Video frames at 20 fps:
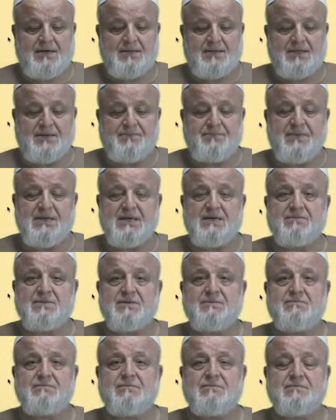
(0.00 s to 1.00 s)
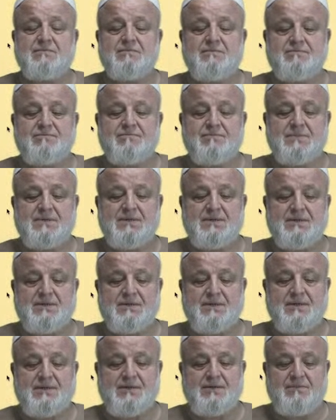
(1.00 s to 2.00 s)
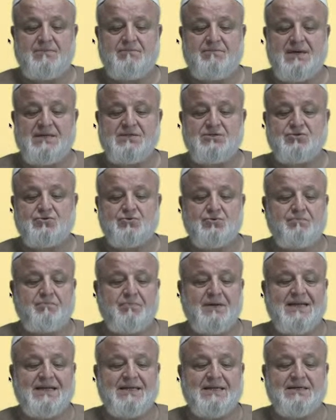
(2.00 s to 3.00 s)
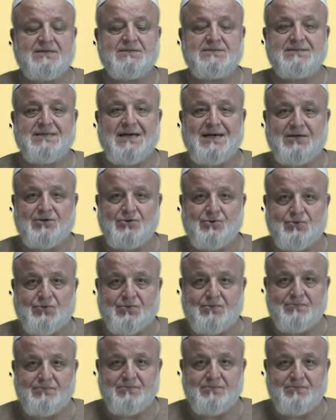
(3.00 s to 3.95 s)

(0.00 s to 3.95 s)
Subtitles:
The minimum menstrual bleeding cycle